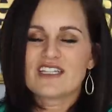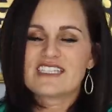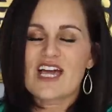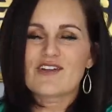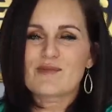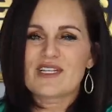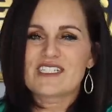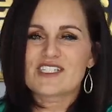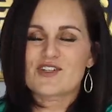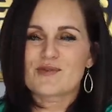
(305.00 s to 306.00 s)
down in my
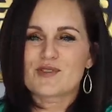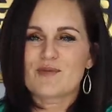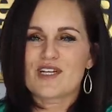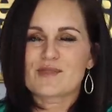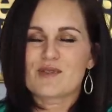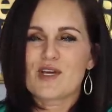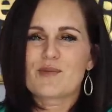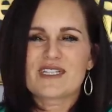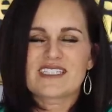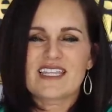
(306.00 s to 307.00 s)
description box below
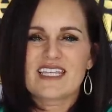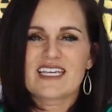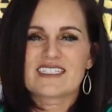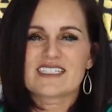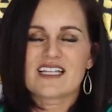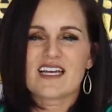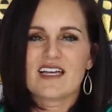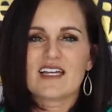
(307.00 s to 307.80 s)
because I think it's a,